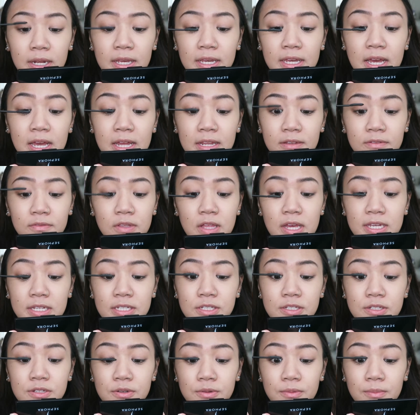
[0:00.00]
And I kind of
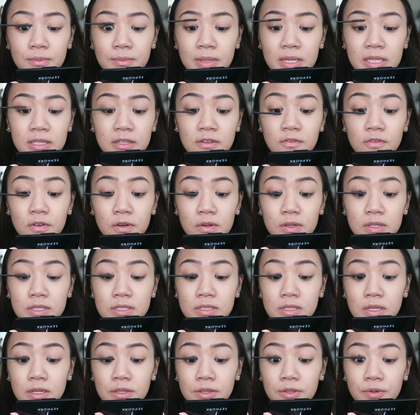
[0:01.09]
like to mainly
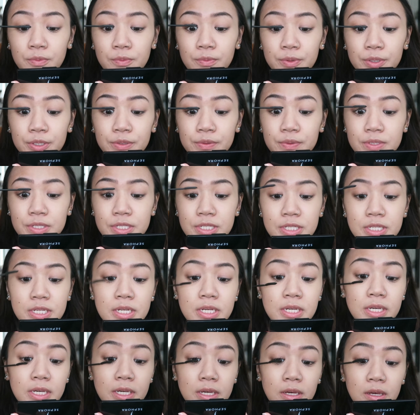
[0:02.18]
focus on the roots
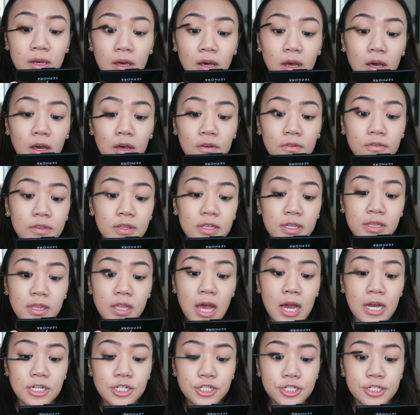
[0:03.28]
of the
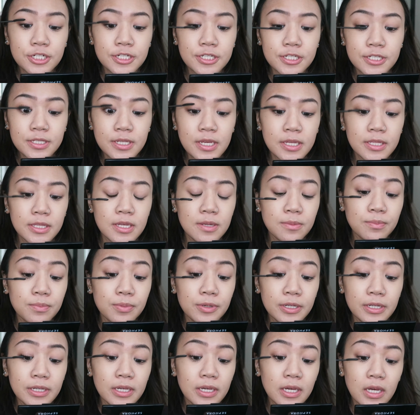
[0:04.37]
lashes and then
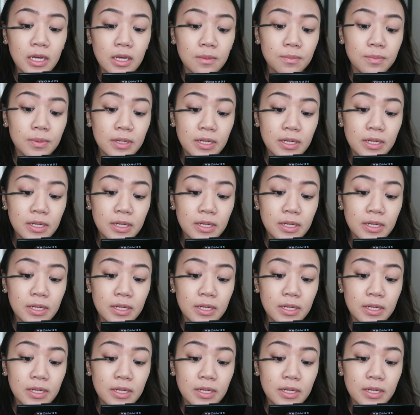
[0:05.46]
bring it up.